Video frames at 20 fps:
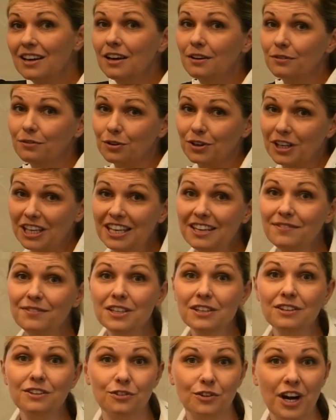for
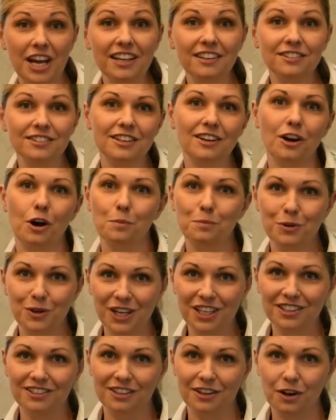even greater
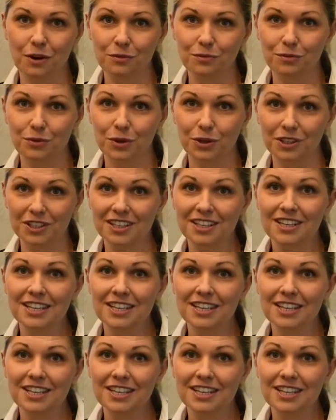operator comfort.